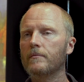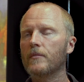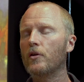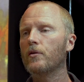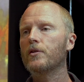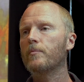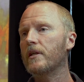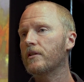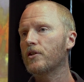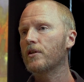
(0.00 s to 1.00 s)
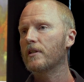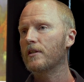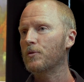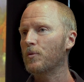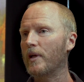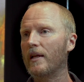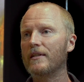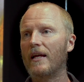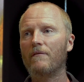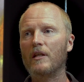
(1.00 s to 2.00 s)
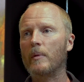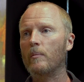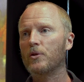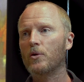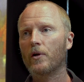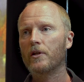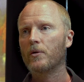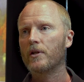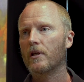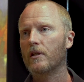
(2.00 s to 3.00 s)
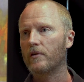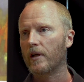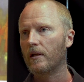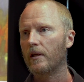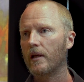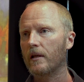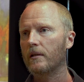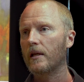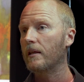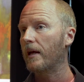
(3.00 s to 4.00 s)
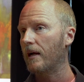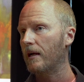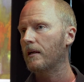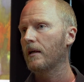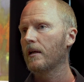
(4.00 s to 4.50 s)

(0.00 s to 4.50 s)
huge messages is we need to have these people talking to each other regularly, and they are.